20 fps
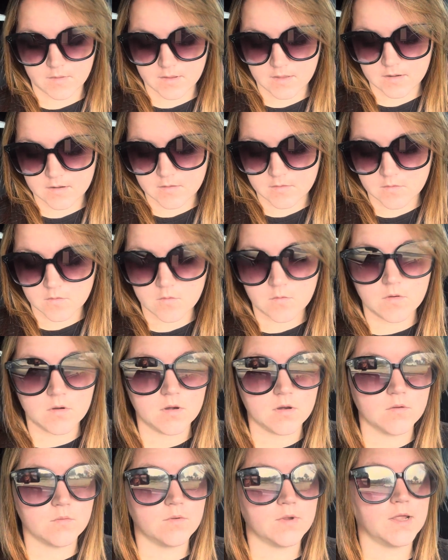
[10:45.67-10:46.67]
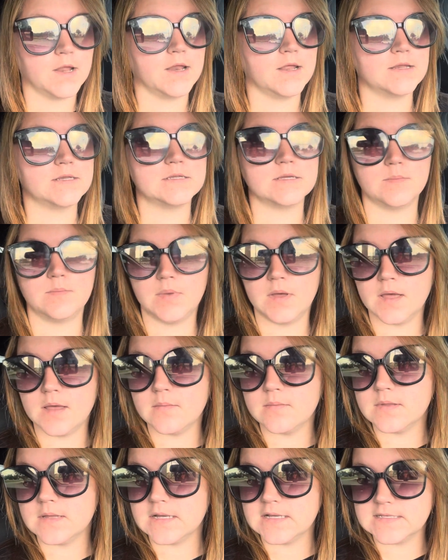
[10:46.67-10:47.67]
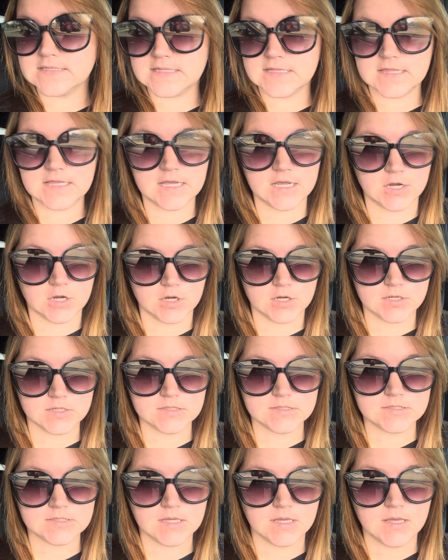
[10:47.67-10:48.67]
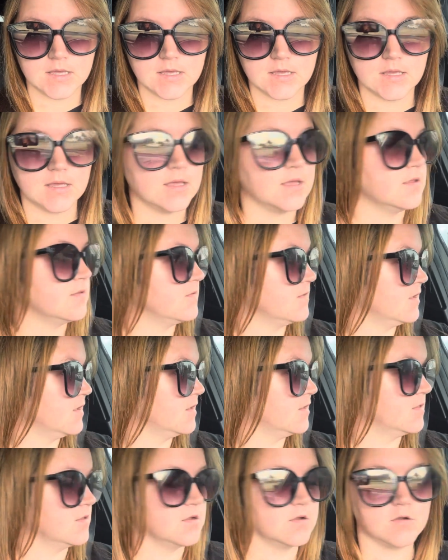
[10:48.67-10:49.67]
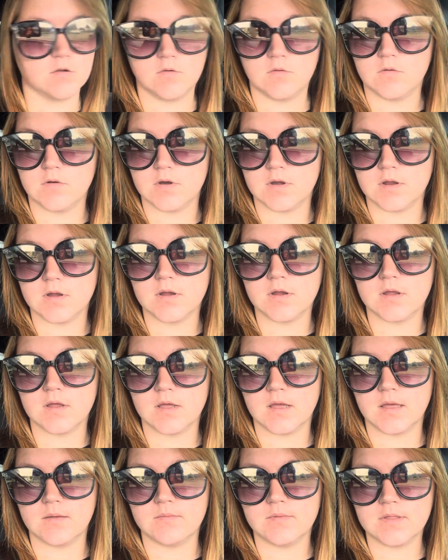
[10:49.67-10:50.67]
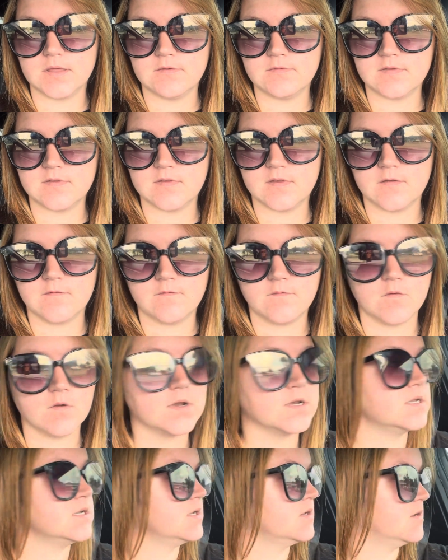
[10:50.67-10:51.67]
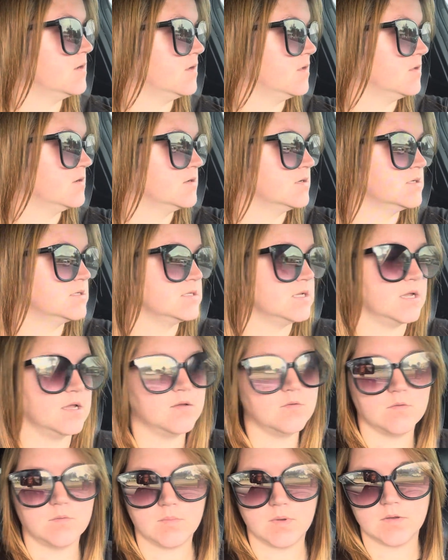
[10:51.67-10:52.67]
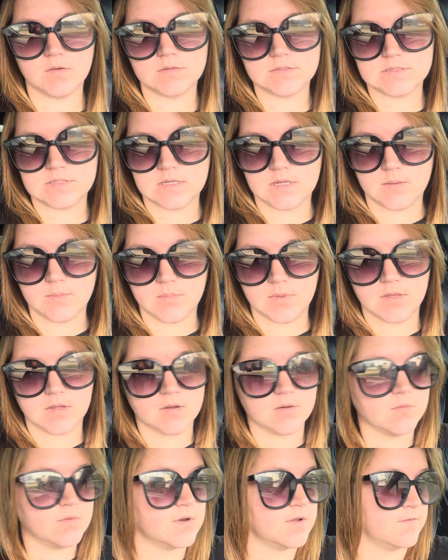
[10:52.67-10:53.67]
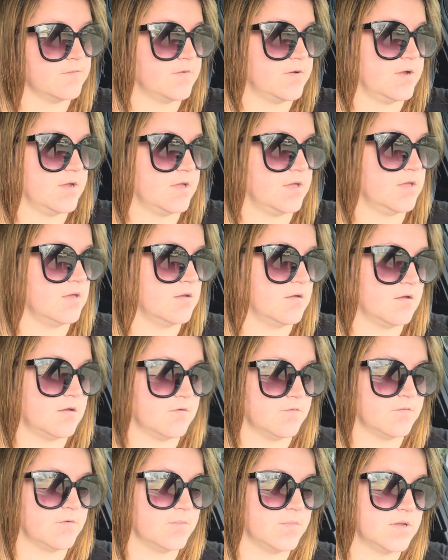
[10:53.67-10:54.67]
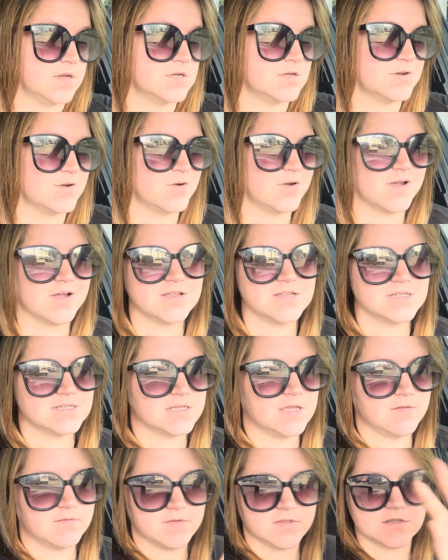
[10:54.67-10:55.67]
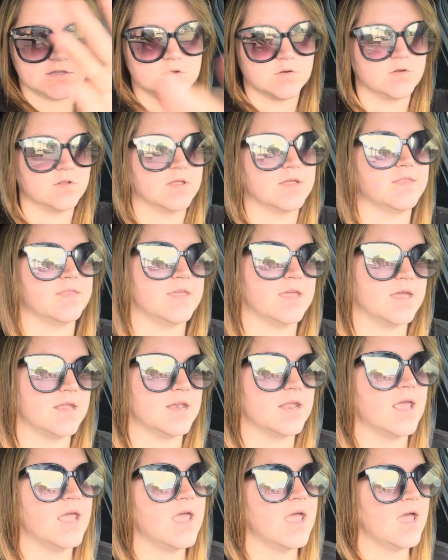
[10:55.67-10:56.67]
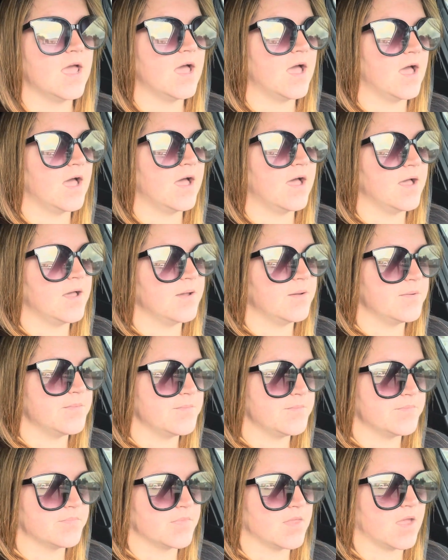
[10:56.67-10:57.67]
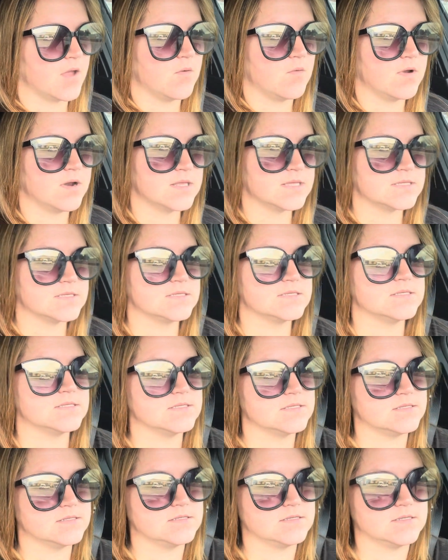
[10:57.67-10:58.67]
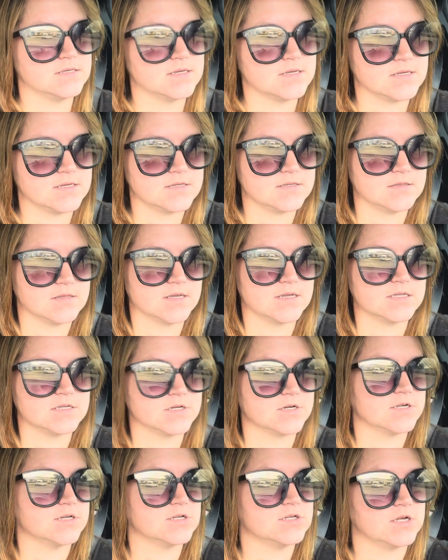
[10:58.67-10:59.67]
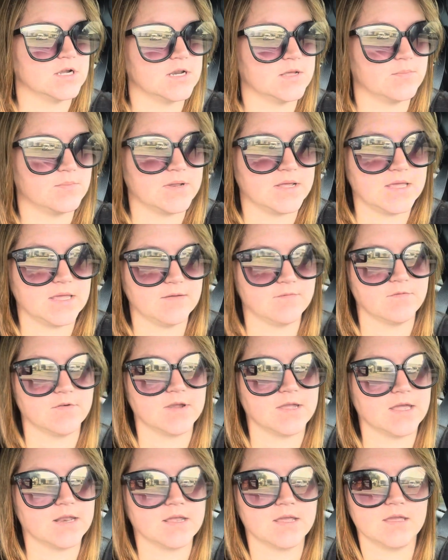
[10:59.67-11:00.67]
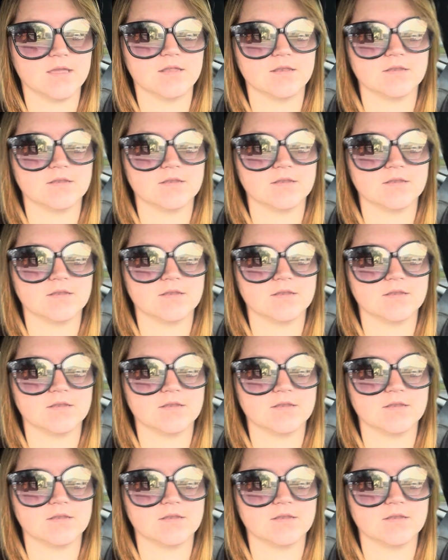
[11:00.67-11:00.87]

another order. We're heading to Publix Liquors. It's a liquor order. I believe it said $14. I will post it up here whenever I get confirmation or I'll just give you the total at the end. Um, I wanted to like screenshot it, but I keep forgetting and